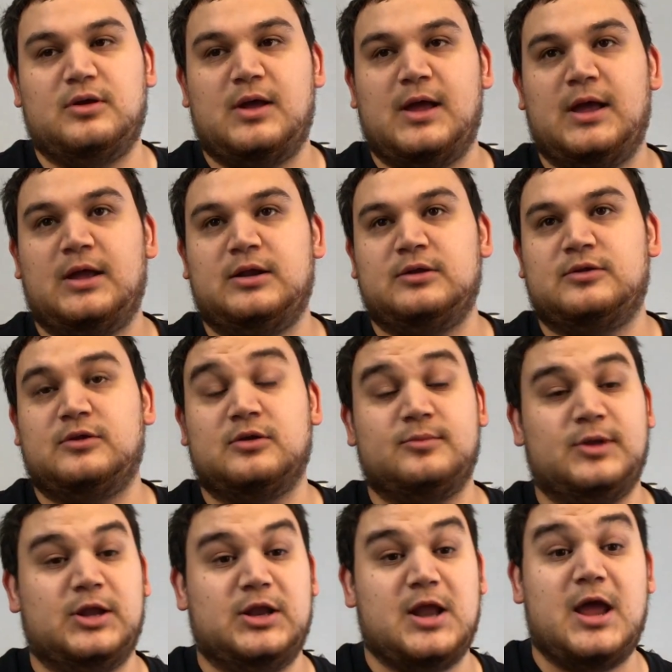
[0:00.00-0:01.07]
and it's going
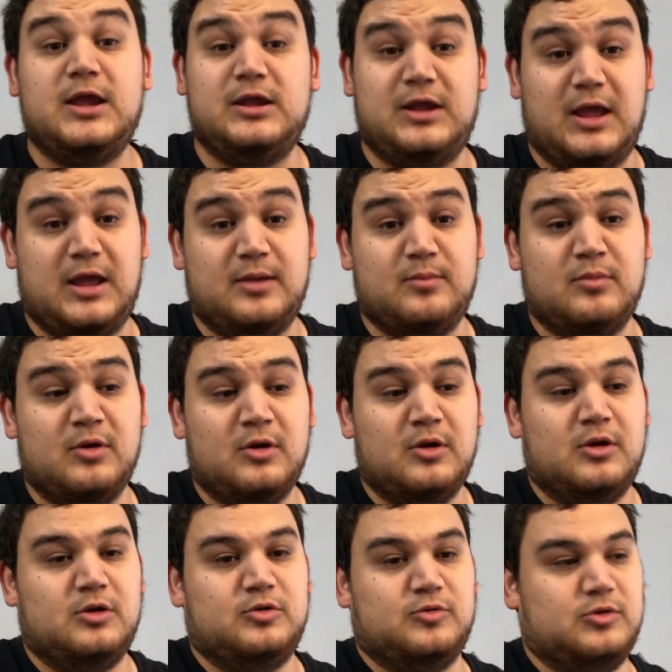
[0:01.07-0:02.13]
to be a night game,
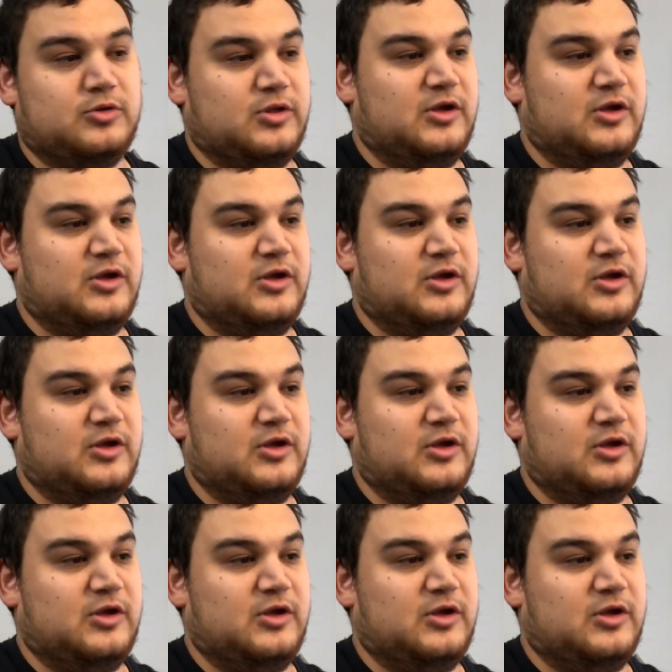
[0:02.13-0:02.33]
where it's